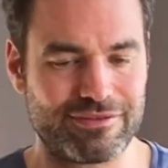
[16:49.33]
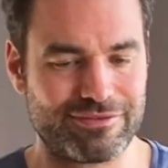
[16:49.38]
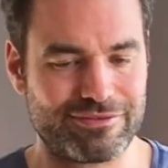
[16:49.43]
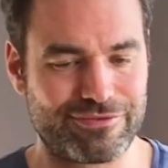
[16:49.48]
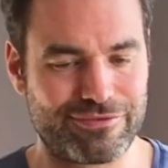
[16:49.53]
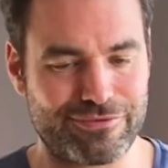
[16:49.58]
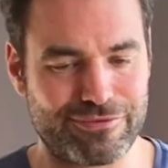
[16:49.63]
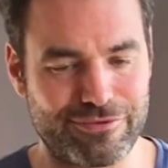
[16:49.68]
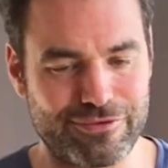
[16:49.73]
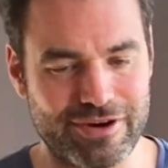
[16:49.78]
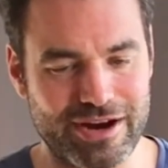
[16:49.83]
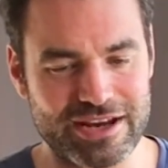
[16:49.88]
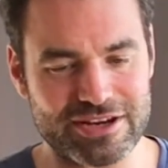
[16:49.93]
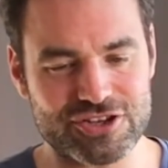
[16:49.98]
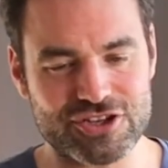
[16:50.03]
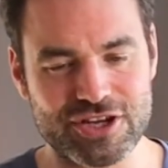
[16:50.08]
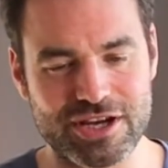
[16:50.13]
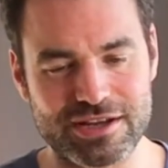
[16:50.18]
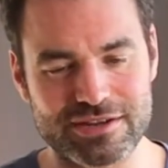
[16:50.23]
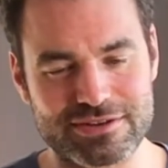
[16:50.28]

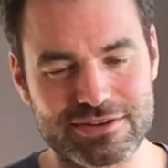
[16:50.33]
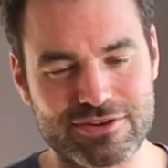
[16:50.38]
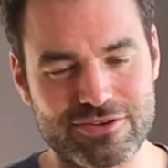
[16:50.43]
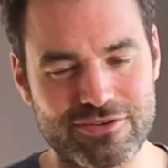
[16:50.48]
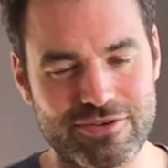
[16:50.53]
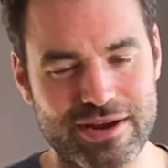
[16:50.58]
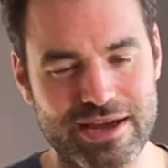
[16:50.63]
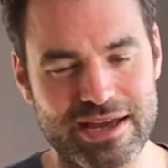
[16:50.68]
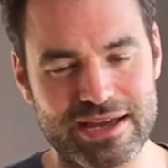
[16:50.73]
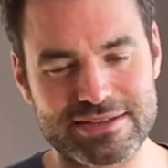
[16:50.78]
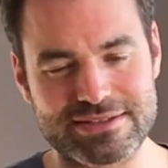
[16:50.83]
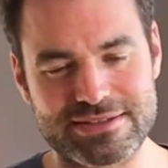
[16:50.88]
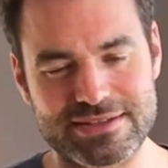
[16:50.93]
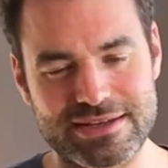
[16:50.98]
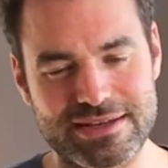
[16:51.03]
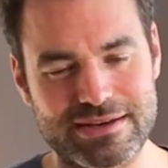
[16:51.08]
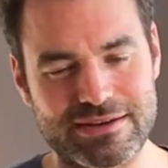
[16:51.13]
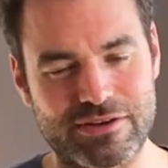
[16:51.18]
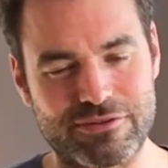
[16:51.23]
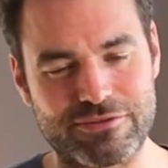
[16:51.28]
fresh cut grass
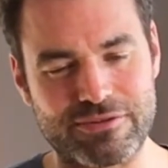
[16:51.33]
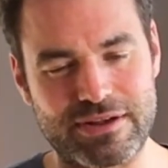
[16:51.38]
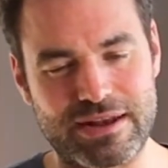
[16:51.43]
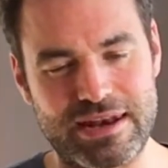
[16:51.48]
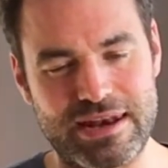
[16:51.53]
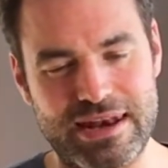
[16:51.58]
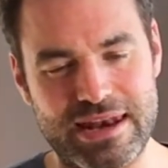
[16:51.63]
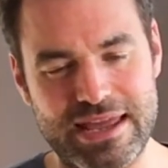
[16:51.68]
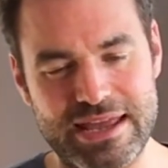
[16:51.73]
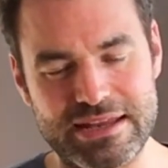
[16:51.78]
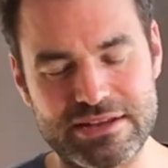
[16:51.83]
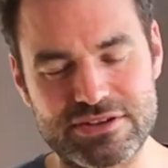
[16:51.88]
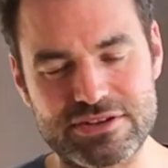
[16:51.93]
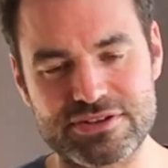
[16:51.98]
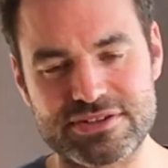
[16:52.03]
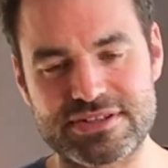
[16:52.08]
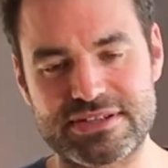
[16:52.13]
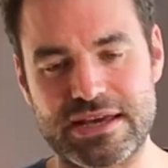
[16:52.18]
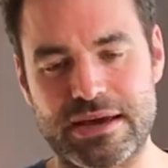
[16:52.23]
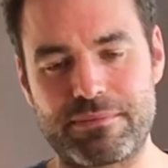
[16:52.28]
of later
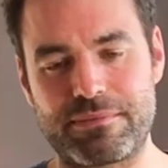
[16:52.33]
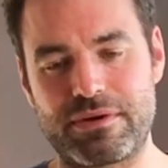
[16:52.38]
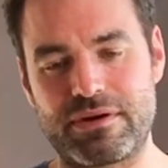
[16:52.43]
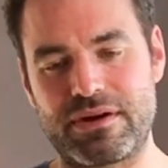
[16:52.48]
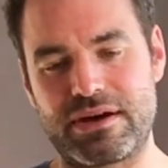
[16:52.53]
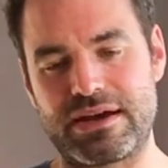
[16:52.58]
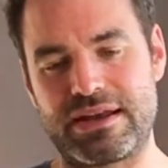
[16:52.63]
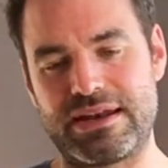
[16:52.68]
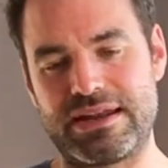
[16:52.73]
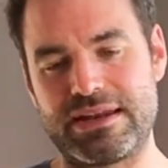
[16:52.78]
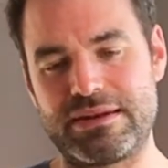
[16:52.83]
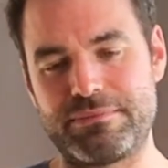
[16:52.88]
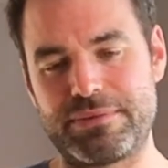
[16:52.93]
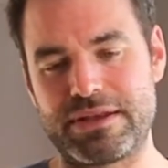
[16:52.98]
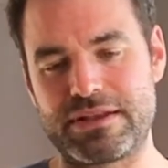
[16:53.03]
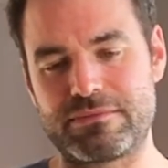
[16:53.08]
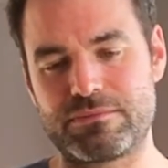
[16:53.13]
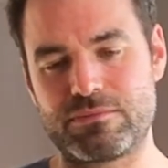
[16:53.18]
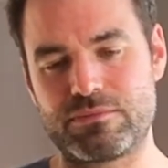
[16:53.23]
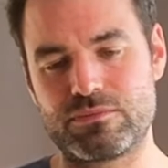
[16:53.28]
summer, a little
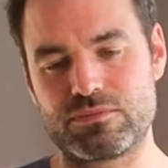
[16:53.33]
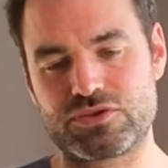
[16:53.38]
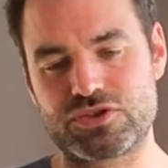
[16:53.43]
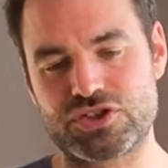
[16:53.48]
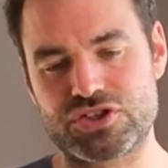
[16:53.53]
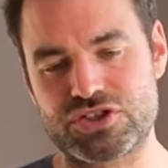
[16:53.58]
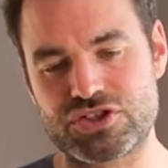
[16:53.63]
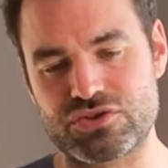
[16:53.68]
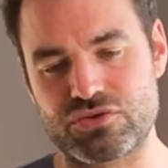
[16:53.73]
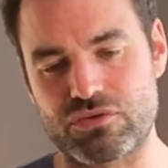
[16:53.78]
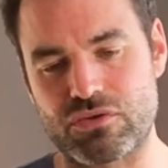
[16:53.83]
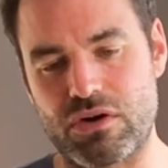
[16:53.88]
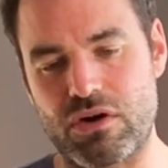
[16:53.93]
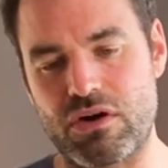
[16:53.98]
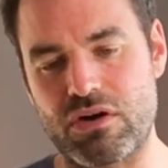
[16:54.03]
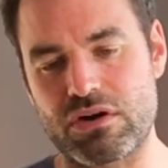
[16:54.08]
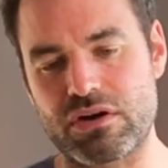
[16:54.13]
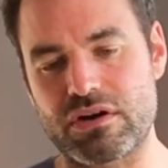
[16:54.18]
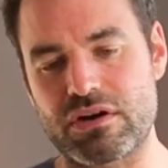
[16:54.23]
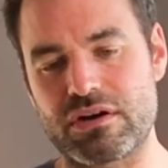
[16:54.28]
bit
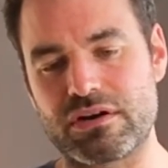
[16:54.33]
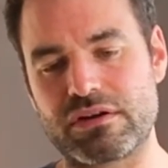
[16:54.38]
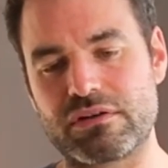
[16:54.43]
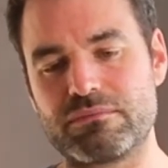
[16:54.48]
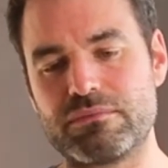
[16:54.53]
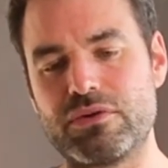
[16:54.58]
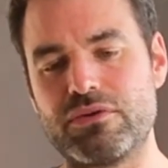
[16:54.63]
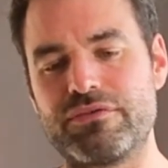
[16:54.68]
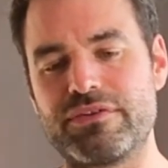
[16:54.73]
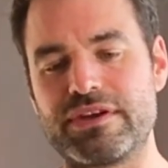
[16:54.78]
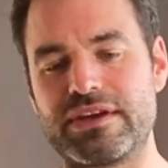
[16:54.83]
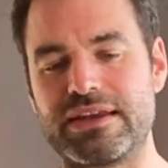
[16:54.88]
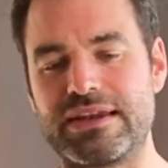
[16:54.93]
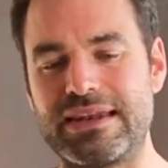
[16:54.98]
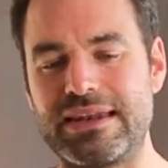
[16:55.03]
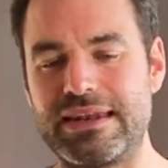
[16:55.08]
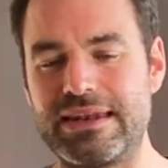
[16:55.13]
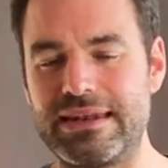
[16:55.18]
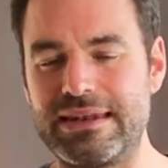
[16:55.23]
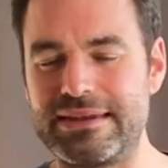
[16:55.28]
stronger, moving
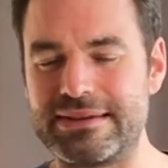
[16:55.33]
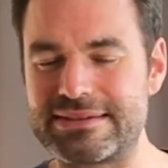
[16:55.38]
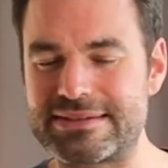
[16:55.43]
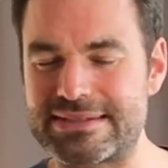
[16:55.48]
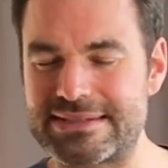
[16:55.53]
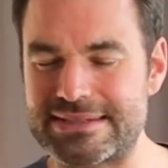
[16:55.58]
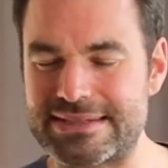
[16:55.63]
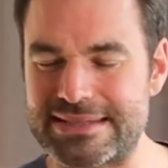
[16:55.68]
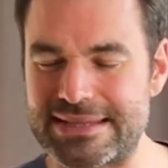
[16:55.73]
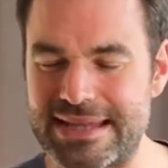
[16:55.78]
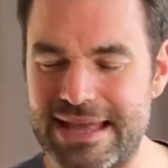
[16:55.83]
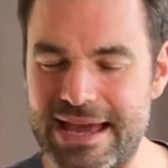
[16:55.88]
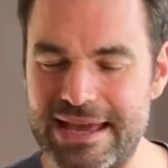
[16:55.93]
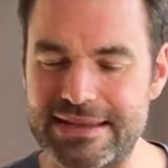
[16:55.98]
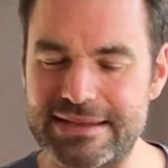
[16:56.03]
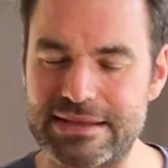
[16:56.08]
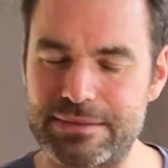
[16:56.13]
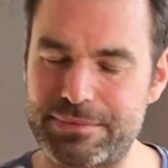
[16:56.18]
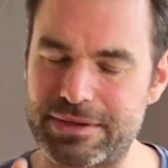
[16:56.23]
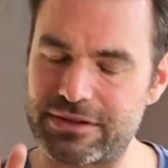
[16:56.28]
it
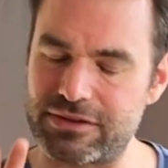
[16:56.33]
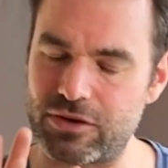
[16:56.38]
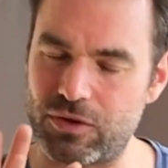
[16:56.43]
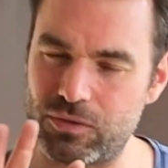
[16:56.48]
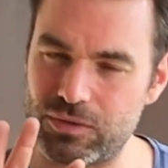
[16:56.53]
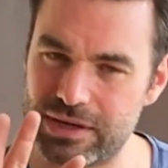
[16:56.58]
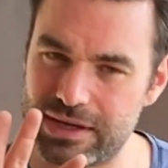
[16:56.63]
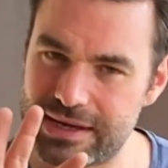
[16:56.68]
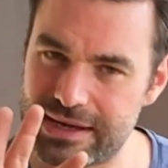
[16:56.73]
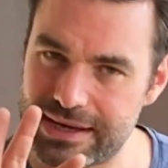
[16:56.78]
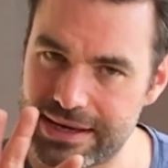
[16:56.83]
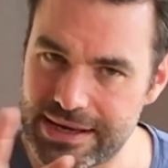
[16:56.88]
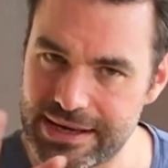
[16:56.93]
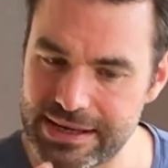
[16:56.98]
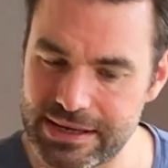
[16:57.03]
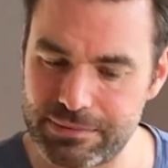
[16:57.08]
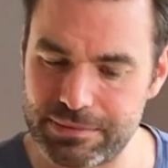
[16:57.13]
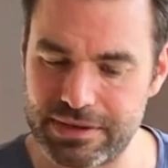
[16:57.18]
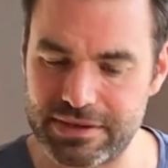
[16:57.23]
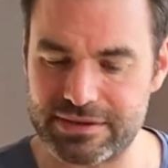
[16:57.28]
slightly, but only a
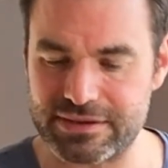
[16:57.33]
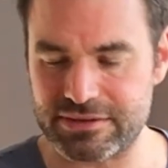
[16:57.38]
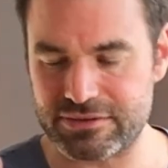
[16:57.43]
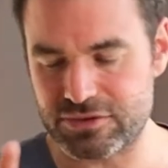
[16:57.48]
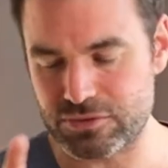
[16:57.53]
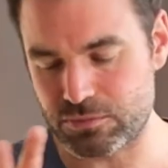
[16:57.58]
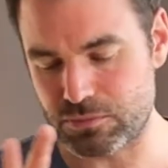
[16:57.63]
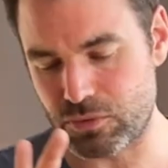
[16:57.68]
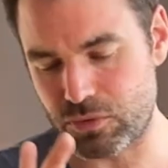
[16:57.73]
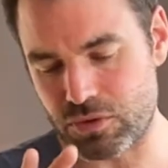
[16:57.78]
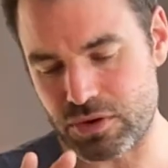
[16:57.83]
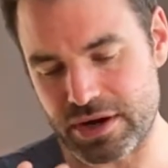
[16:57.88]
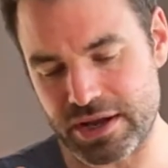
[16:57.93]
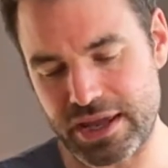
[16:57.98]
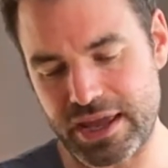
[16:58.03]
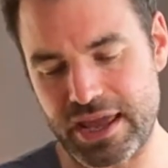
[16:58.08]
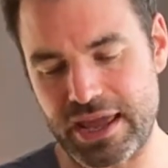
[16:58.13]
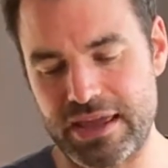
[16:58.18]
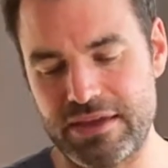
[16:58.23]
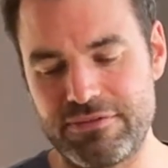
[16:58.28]
little bit into more
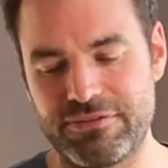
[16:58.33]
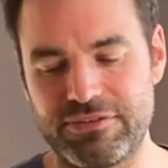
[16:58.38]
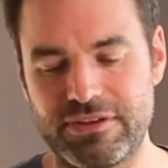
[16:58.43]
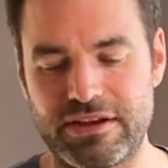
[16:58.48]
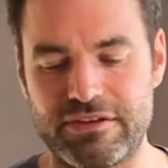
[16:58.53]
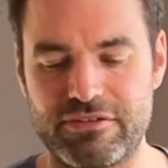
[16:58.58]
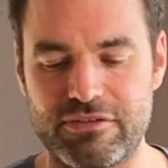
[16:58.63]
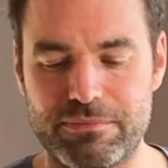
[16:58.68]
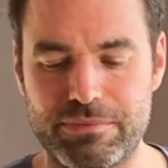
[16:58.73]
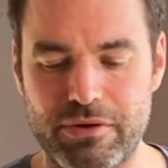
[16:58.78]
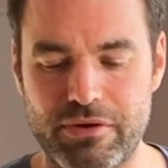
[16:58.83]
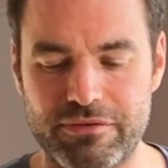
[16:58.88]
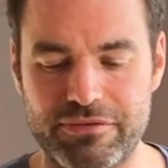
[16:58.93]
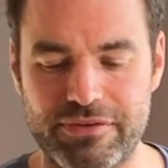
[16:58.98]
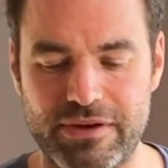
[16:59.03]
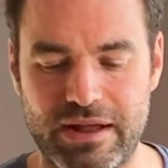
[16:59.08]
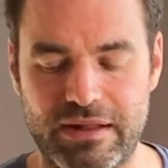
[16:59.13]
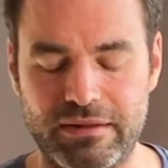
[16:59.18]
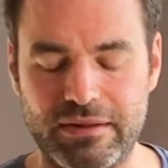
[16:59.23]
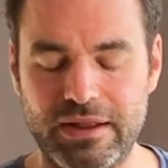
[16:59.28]
hay flavor
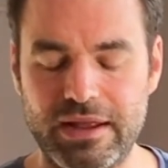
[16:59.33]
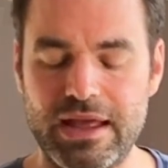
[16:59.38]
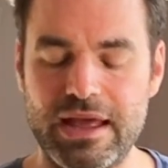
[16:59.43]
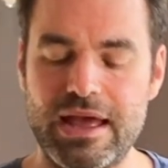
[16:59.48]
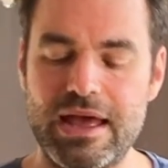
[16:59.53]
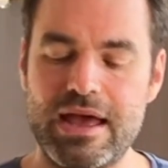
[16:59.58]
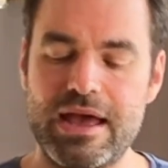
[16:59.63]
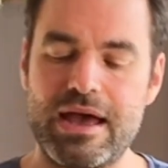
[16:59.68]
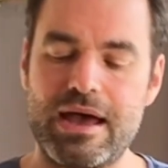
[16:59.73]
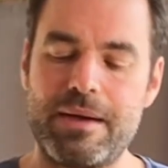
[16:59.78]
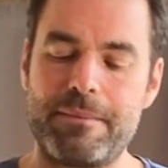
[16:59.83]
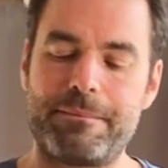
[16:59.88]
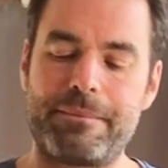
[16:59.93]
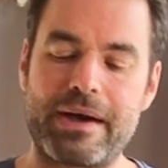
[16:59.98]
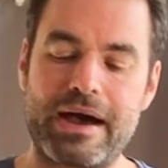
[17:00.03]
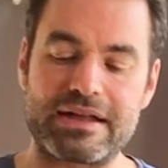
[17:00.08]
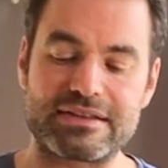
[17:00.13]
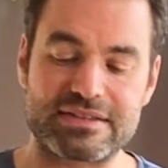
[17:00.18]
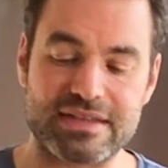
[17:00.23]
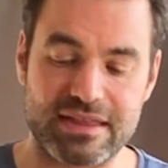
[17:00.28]
profile.
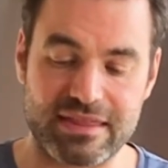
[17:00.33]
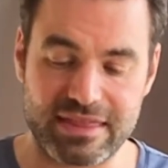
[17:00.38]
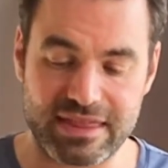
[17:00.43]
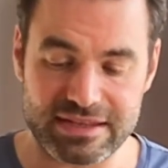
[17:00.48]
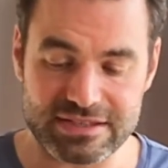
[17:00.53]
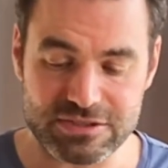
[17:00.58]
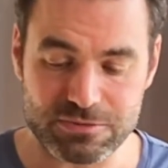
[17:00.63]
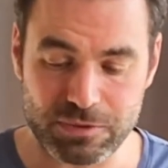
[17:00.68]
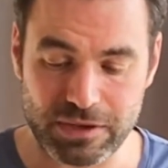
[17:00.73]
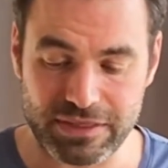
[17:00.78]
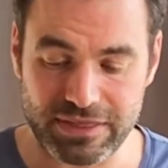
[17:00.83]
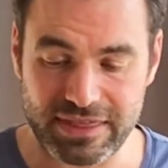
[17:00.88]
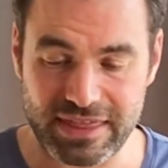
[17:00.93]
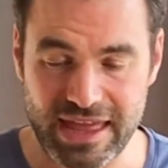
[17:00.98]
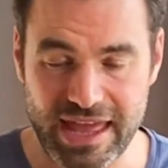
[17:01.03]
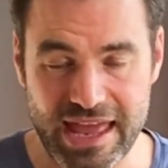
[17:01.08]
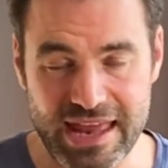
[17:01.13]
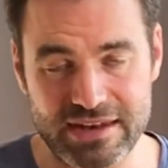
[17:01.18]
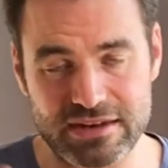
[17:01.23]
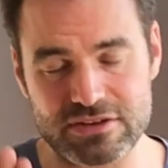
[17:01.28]
But this one
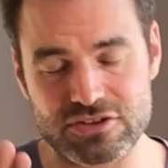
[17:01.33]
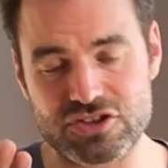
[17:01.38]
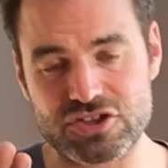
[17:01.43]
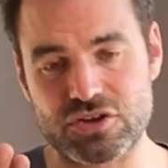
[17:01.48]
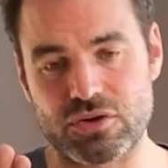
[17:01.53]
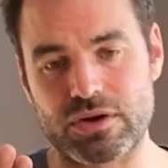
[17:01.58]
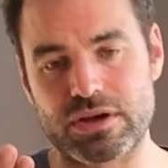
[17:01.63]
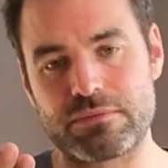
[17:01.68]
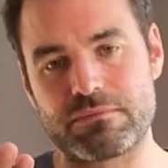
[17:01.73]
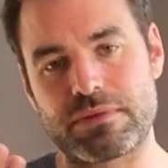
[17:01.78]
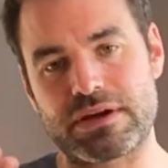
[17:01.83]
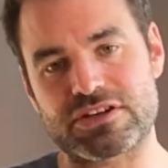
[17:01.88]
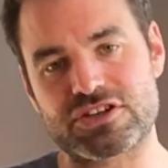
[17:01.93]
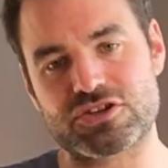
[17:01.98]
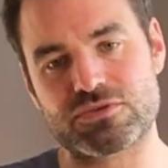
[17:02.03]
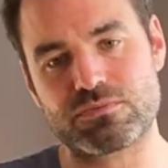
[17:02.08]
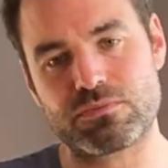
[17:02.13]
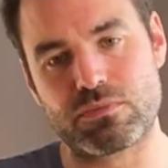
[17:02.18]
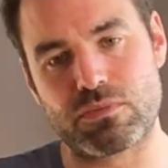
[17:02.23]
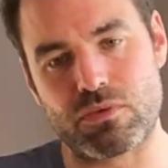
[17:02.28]
then showing
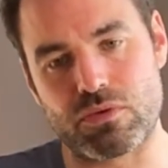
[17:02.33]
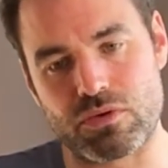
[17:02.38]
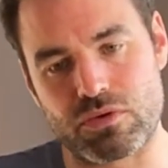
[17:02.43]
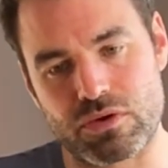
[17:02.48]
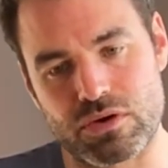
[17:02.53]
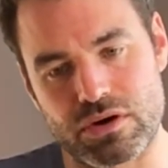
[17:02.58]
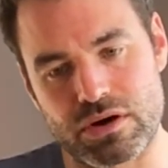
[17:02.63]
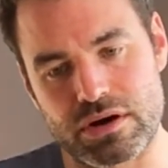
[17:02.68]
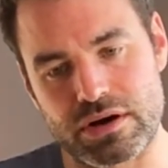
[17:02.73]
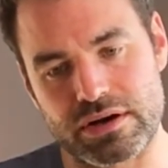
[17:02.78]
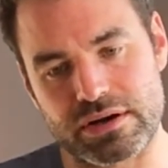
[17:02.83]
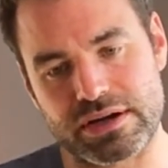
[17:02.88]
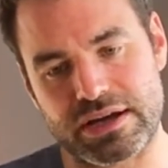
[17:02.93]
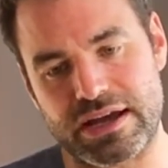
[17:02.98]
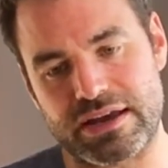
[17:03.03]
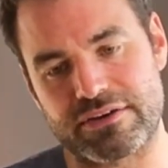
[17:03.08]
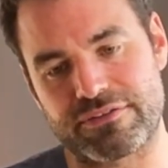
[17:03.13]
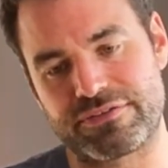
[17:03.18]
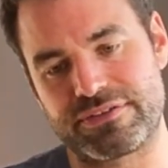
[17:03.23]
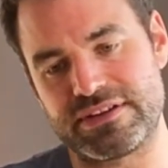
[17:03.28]
much more
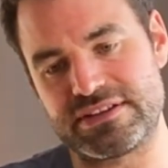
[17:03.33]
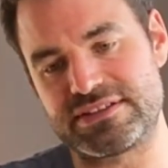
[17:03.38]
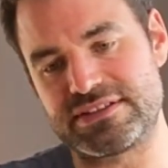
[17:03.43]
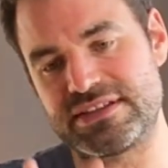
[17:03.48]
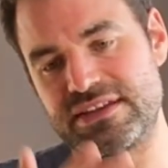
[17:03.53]
kind of this